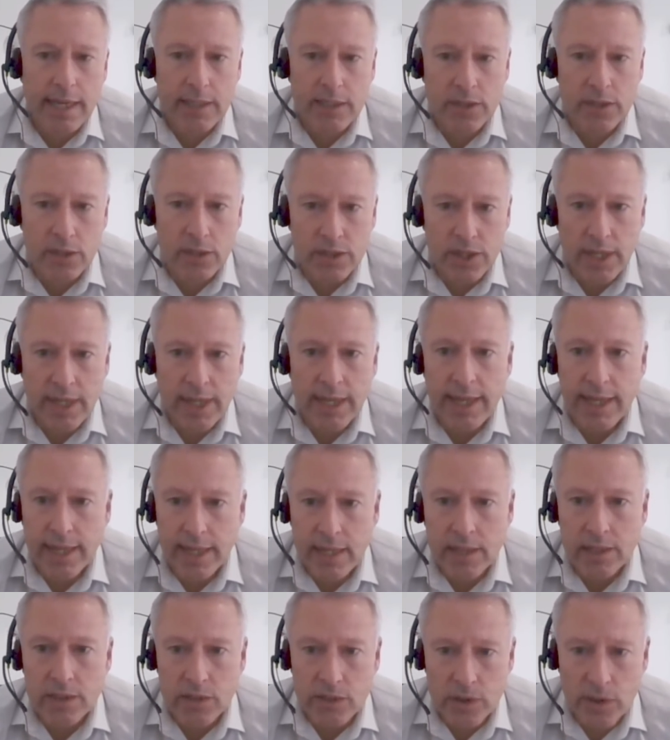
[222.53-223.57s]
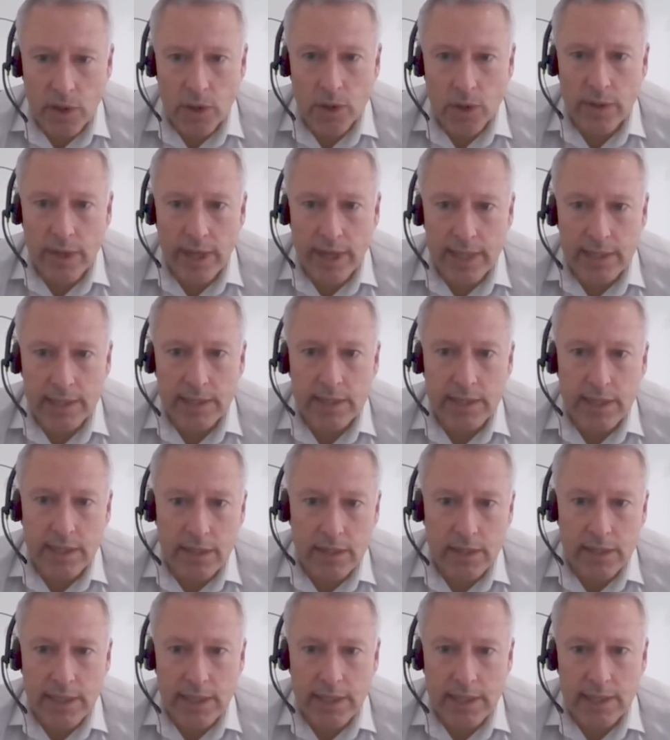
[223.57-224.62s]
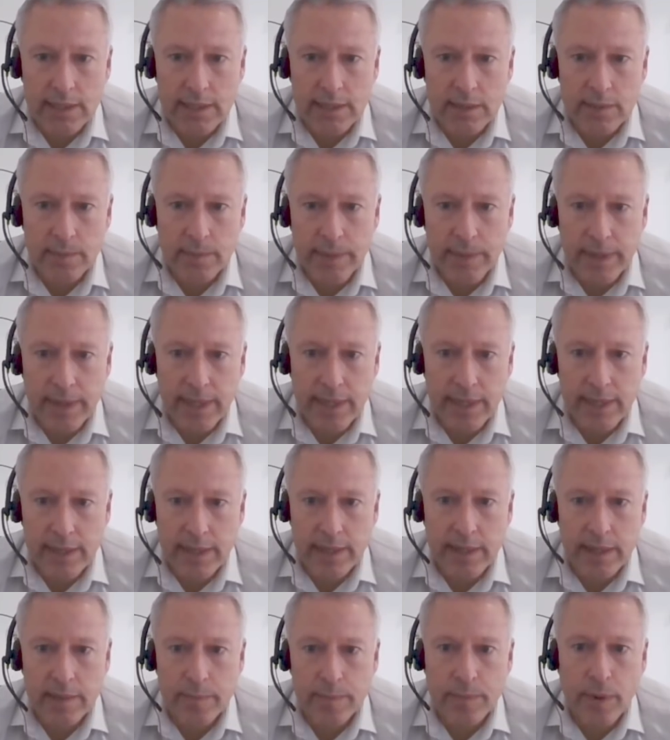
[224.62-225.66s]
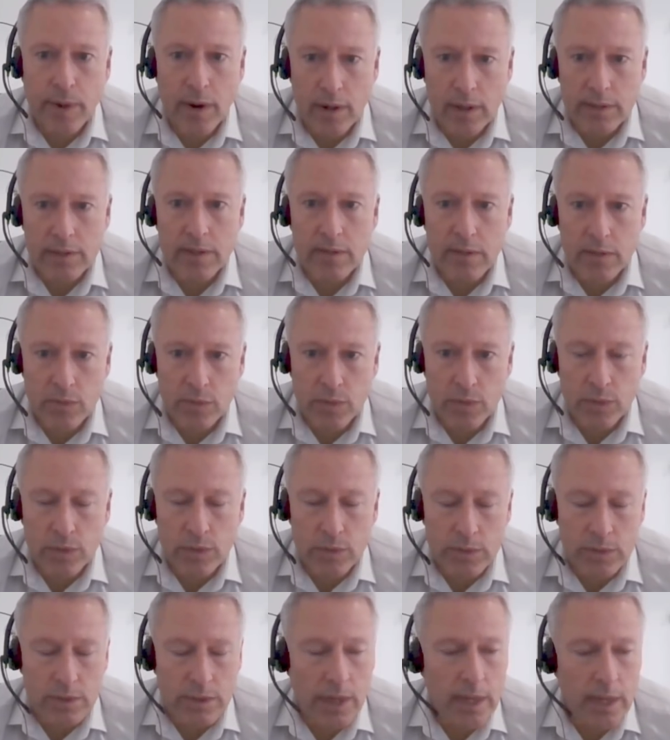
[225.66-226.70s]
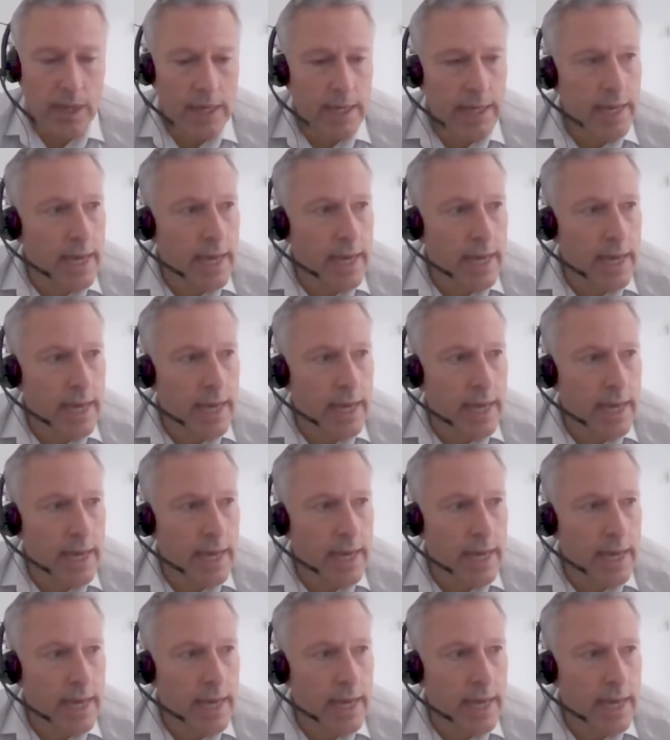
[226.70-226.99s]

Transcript: is such a key control that it's still needed to be part of the rules.